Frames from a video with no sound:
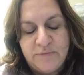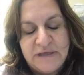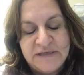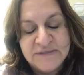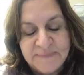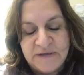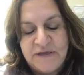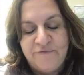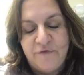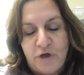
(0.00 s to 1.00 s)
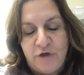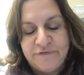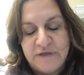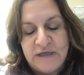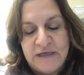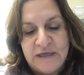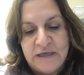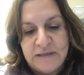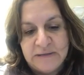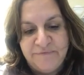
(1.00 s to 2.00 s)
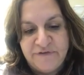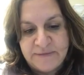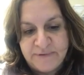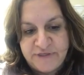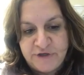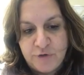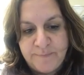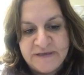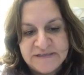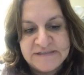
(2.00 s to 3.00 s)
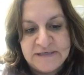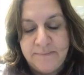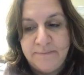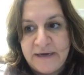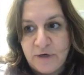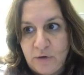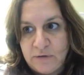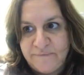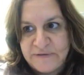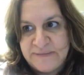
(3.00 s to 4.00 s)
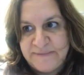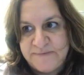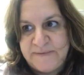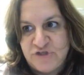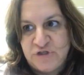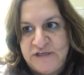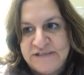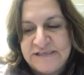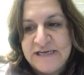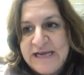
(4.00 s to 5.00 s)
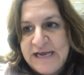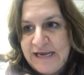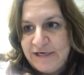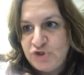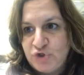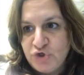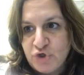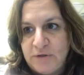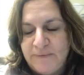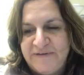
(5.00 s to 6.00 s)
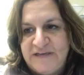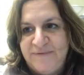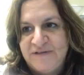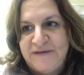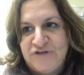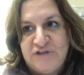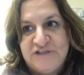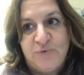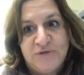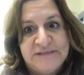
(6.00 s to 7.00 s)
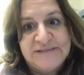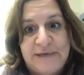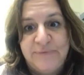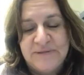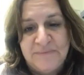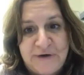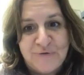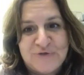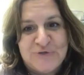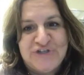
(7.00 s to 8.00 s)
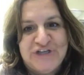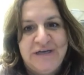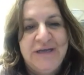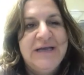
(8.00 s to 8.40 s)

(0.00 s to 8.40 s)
intimately involve a lymphedema therapist, a medical lymphedema specialist, and a surgical lymphedema specialist. Well, since I was the microsurgeon,